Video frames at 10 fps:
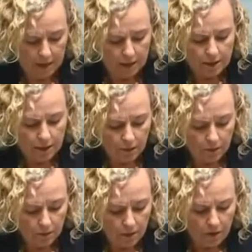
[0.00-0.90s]

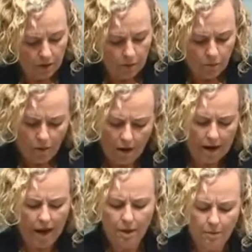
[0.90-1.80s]
So why
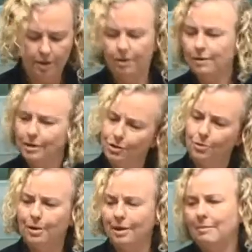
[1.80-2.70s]
are we only
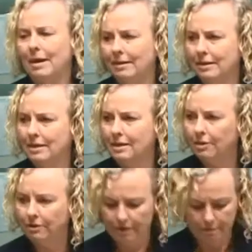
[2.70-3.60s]
talking about this in
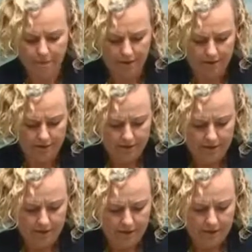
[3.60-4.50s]
November?
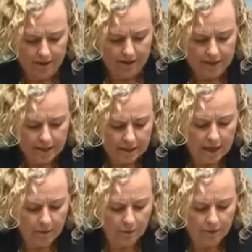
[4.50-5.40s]
Since
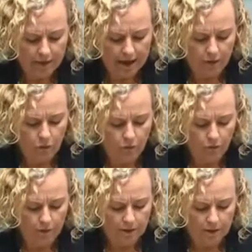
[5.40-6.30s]
then, we've had
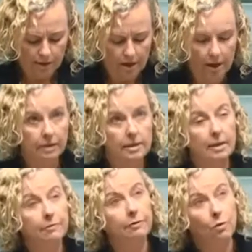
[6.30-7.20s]
almost
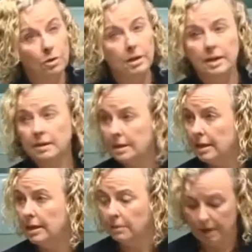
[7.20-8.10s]
some 14
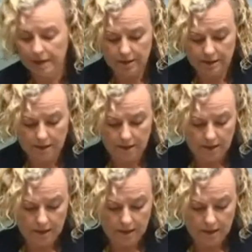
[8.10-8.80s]
sitting weeks